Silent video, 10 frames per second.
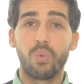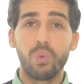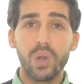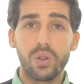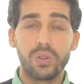
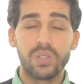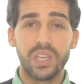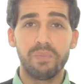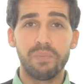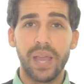words
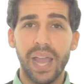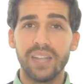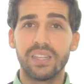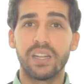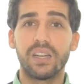
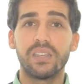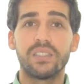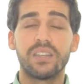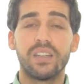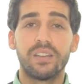impacted us,